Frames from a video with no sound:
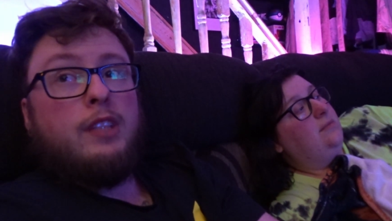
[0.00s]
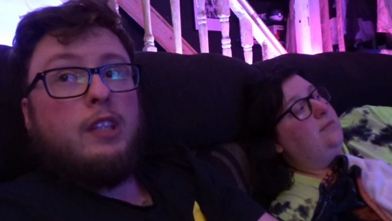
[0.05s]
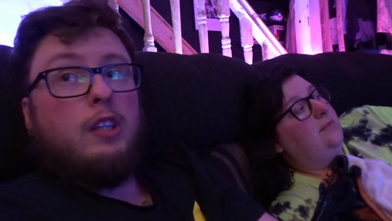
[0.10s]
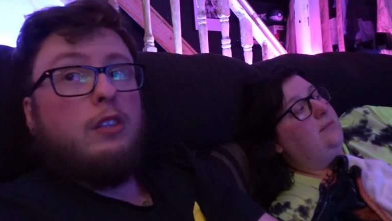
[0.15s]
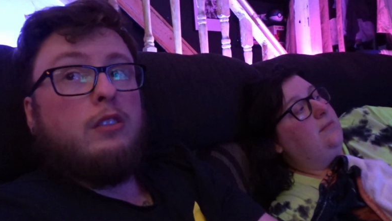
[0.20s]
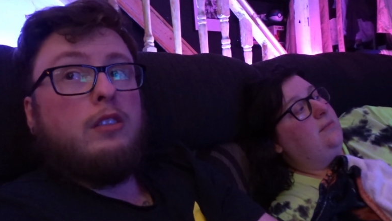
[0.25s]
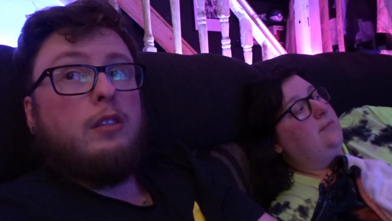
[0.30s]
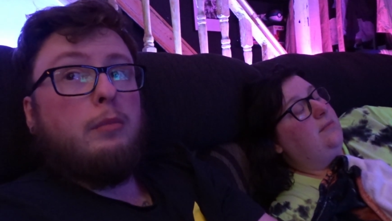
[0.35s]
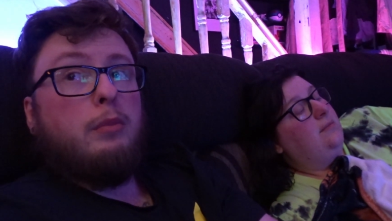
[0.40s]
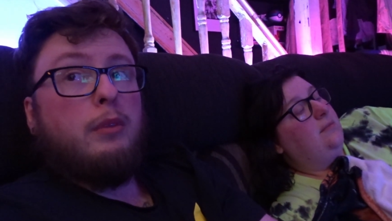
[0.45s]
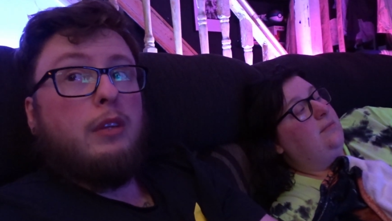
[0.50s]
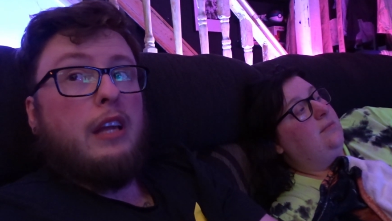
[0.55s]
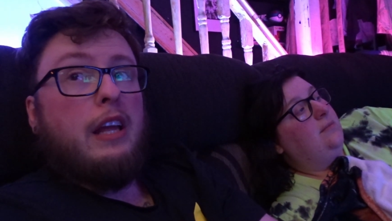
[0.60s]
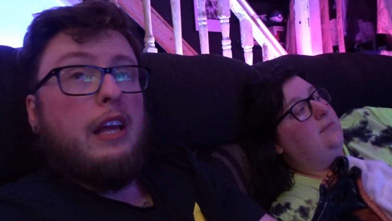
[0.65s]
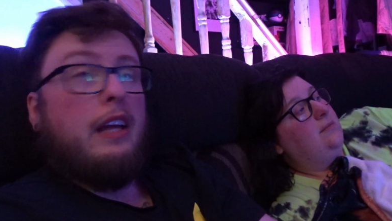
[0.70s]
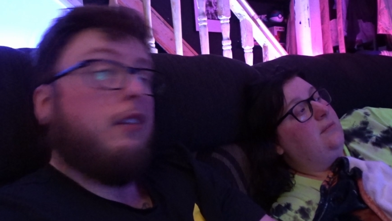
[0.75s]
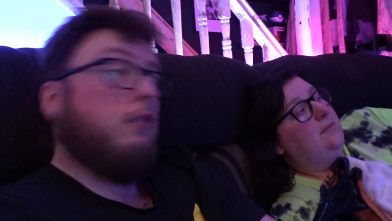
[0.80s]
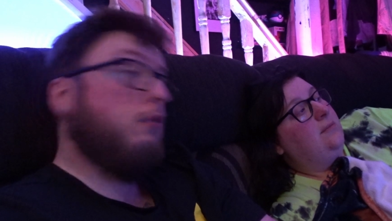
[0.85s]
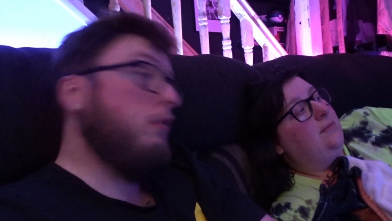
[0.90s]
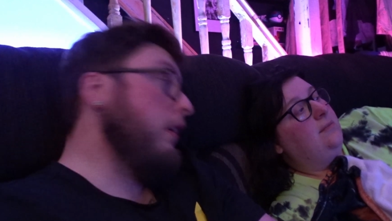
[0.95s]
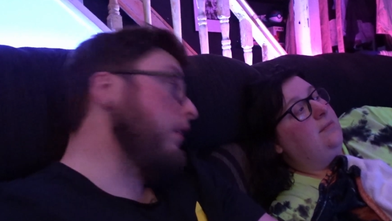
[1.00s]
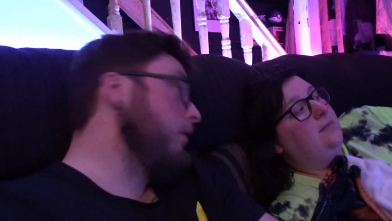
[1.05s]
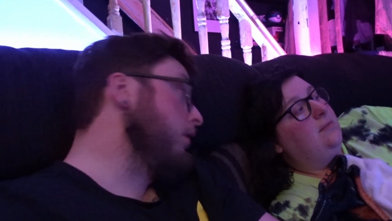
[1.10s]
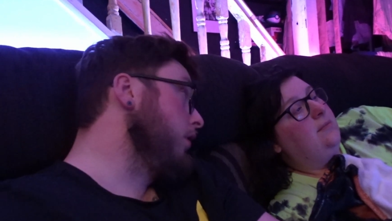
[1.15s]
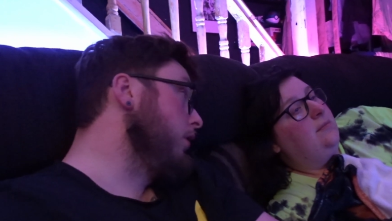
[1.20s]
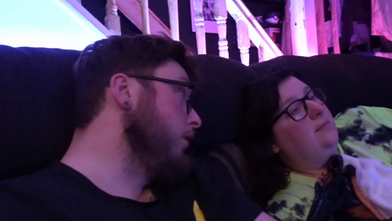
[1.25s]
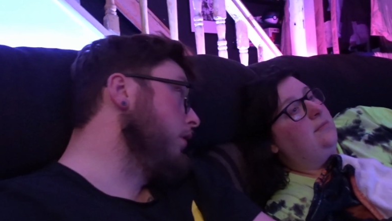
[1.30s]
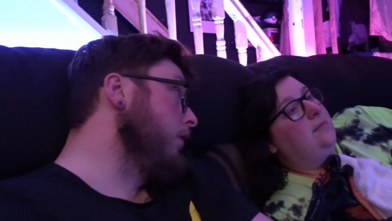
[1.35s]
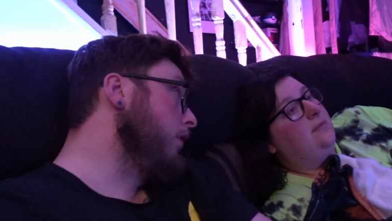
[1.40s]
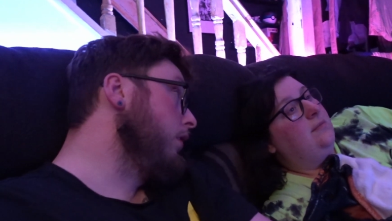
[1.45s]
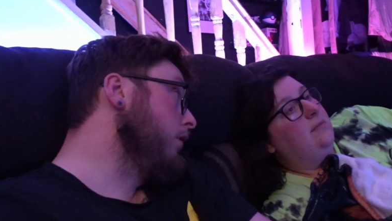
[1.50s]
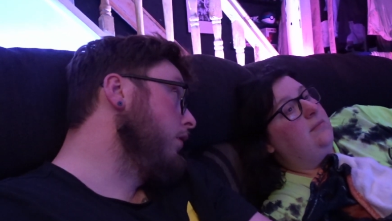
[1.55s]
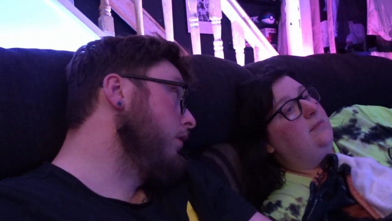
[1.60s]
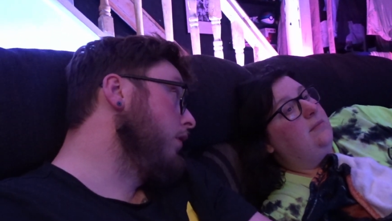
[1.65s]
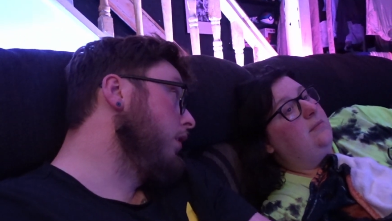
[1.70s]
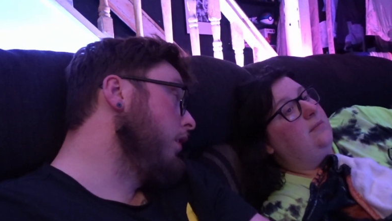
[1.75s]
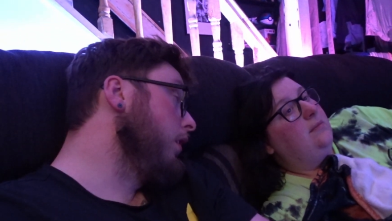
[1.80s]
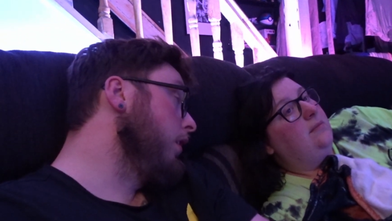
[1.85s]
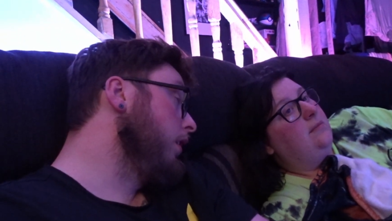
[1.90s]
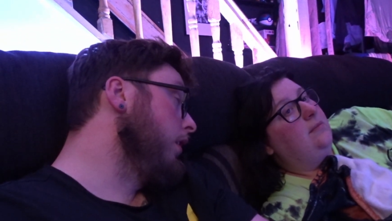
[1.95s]
Speaker 1: I also put a headdress on
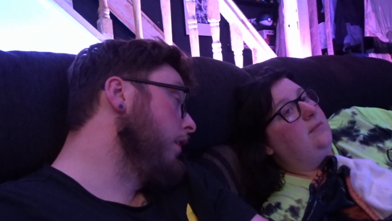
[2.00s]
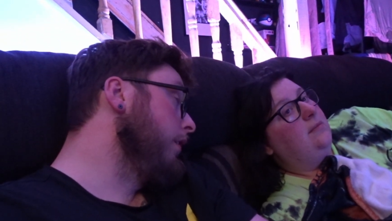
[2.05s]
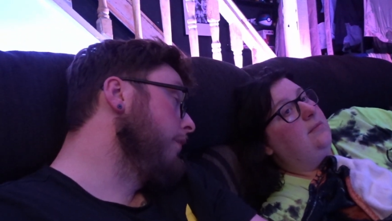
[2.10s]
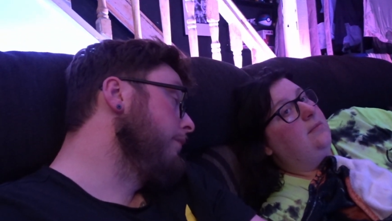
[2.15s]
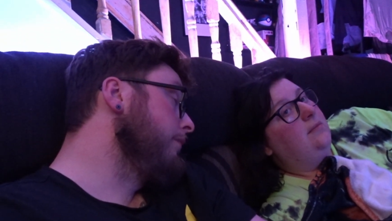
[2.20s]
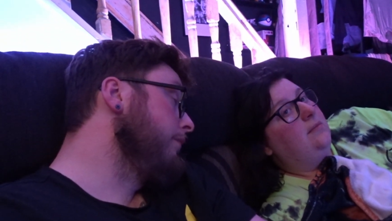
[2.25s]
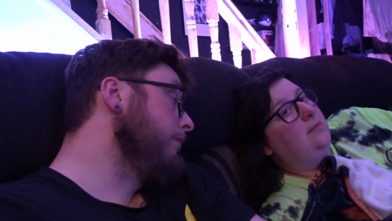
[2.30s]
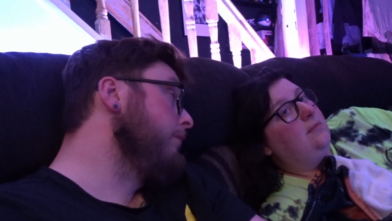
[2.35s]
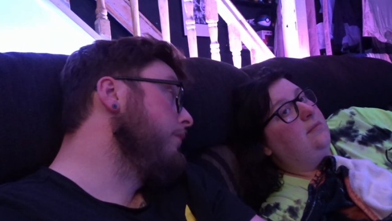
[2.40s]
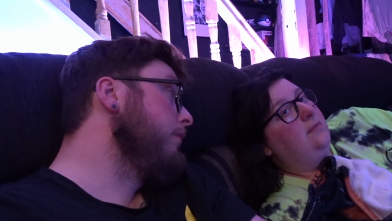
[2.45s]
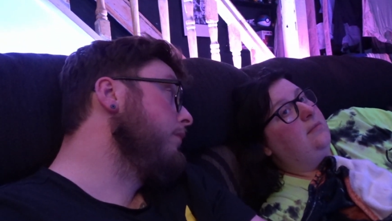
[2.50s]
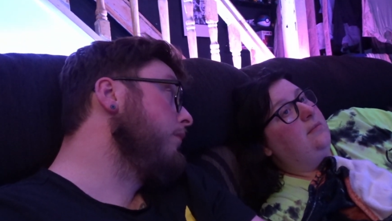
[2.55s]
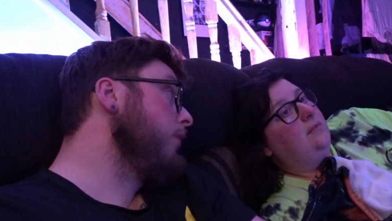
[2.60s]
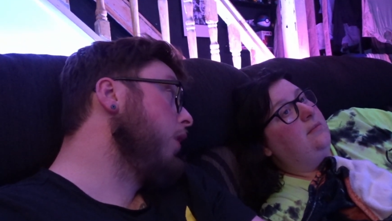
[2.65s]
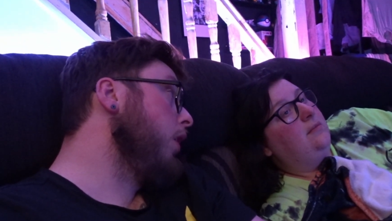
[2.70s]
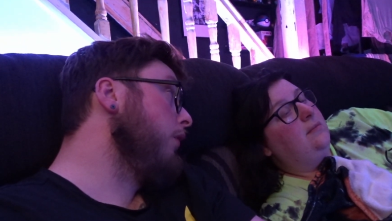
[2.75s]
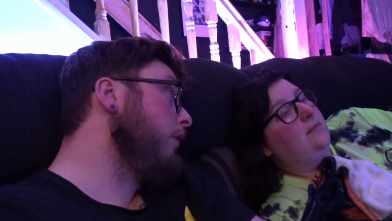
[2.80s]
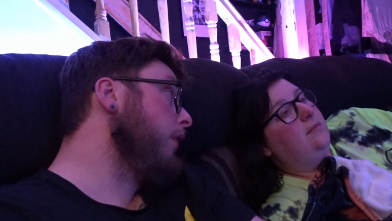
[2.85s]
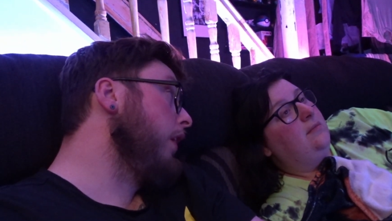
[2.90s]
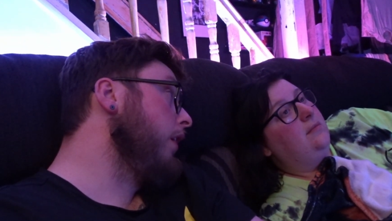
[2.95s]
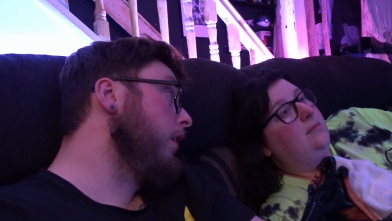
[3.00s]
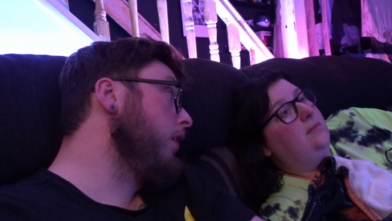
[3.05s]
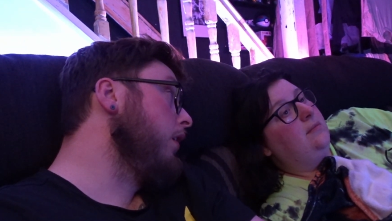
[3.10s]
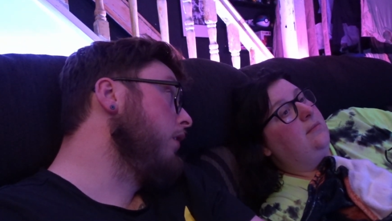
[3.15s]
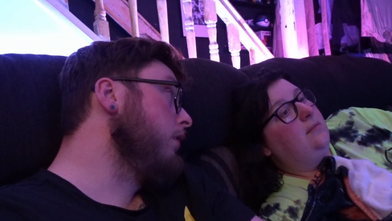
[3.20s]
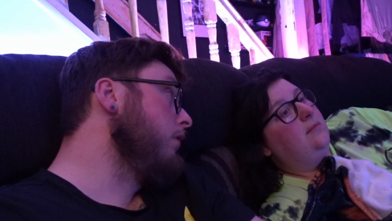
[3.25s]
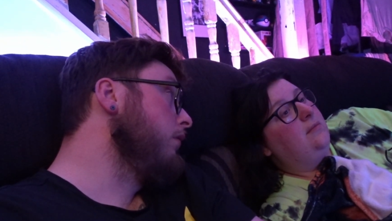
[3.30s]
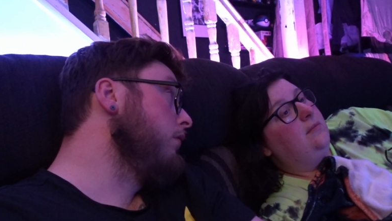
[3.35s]
uh, Darth Vader.